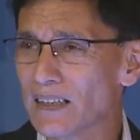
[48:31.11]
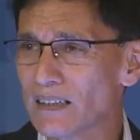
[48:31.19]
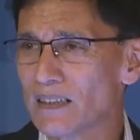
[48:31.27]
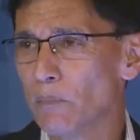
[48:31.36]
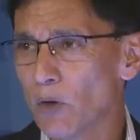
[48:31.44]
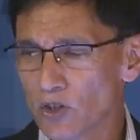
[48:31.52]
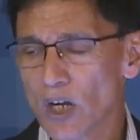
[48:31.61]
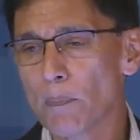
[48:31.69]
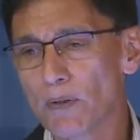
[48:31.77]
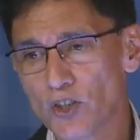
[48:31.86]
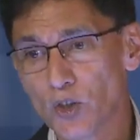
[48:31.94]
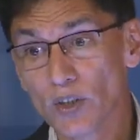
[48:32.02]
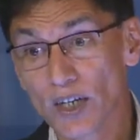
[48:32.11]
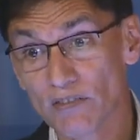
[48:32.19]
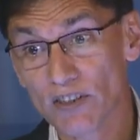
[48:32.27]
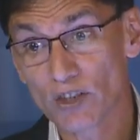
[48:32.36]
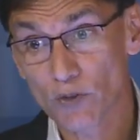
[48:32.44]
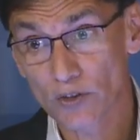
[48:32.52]
the most opportune
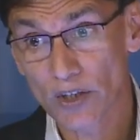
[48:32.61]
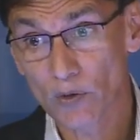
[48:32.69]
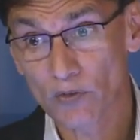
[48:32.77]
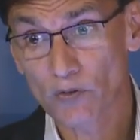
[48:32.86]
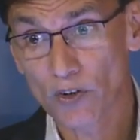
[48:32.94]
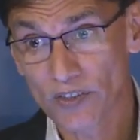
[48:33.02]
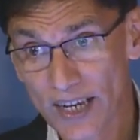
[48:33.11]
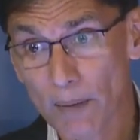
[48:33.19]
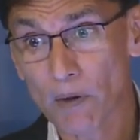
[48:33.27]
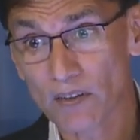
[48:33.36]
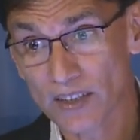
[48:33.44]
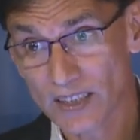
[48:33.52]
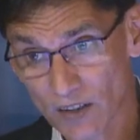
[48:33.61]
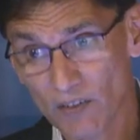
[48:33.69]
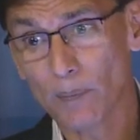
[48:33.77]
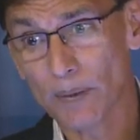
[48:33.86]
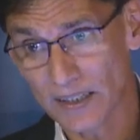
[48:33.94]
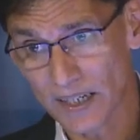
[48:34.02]
countries for, the, for them are the
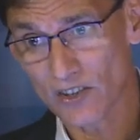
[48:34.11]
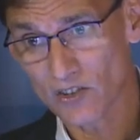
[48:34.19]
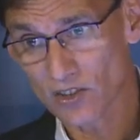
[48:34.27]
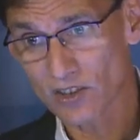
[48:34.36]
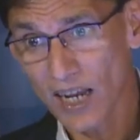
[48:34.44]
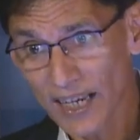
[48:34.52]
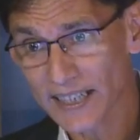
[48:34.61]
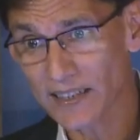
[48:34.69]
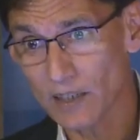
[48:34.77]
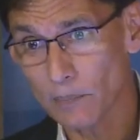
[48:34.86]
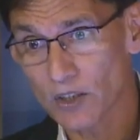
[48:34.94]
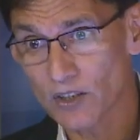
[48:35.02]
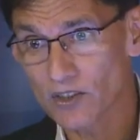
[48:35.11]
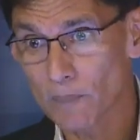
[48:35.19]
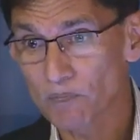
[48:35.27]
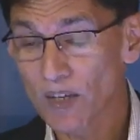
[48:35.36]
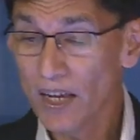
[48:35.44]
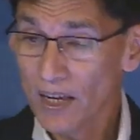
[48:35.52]
developing nations like India because
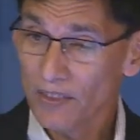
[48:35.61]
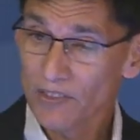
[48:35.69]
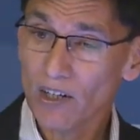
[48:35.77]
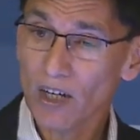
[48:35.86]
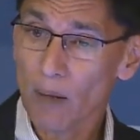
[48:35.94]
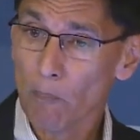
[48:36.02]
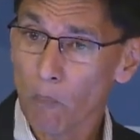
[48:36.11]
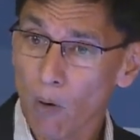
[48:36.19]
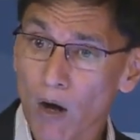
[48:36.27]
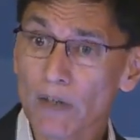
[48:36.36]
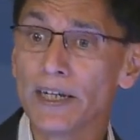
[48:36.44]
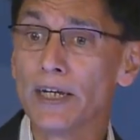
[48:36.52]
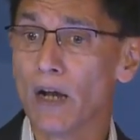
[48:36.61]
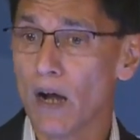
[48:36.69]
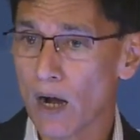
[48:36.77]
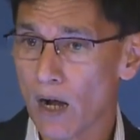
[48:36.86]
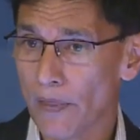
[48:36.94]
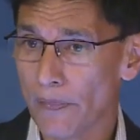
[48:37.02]
they're embarking
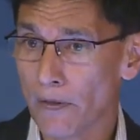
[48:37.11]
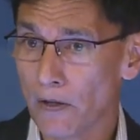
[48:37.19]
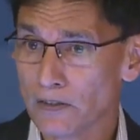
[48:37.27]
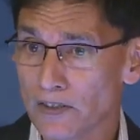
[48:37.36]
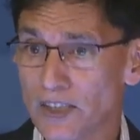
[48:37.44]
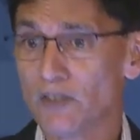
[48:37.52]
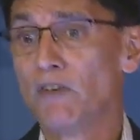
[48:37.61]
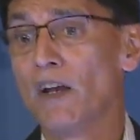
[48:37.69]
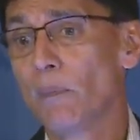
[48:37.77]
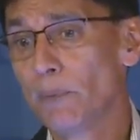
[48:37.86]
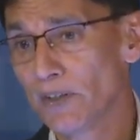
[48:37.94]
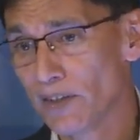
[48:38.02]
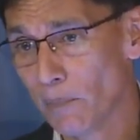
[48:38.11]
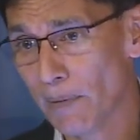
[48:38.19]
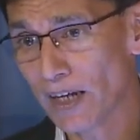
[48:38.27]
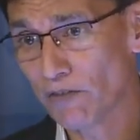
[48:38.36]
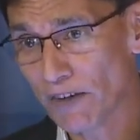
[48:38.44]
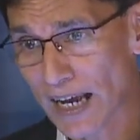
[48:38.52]
on developing their
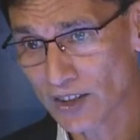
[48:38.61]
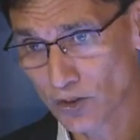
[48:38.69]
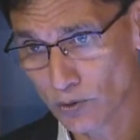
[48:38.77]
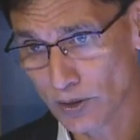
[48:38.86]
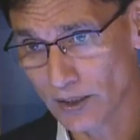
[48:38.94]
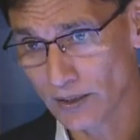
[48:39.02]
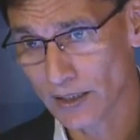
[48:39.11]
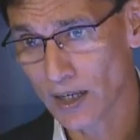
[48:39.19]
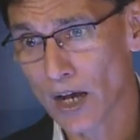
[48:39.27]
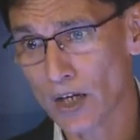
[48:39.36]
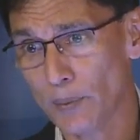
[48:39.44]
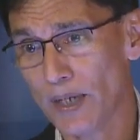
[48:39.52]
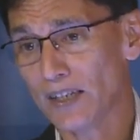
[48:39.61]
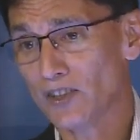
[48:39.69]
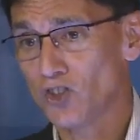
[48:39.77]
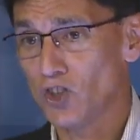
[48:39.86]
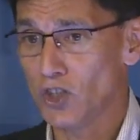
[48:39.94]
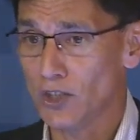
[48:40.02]
manufacturing economy like a
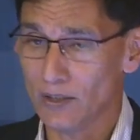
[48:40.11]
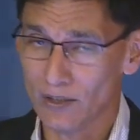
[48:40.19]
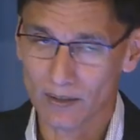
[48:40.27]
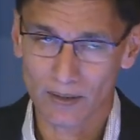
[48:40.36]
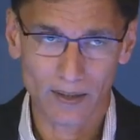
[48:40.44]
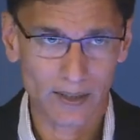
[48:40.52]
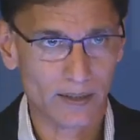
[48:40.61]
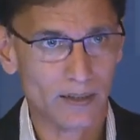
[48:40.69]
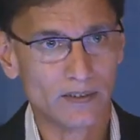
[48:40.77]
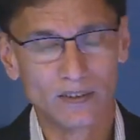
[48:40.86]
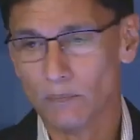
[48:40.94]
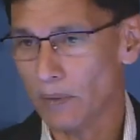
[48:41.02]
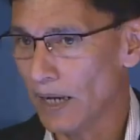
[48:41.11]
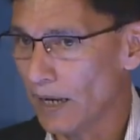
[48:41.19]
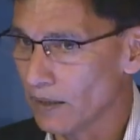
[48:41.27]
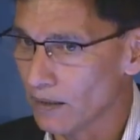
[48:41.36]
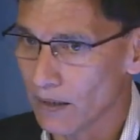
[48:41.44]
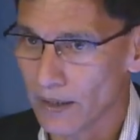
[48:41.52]
steel, like a
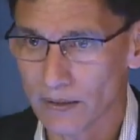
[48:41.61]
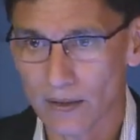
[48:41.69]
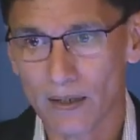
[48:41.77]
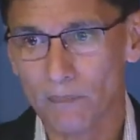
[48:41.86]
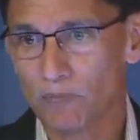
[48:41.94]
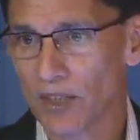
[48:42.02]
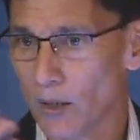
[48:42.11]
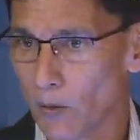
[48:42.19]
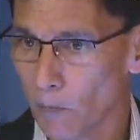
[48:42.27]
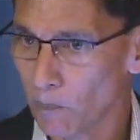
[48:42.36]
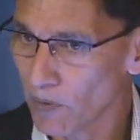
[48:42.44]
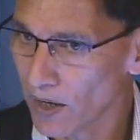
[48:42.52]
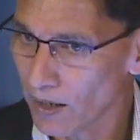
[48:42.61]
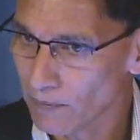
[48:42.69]
cement, like a, you know, uh,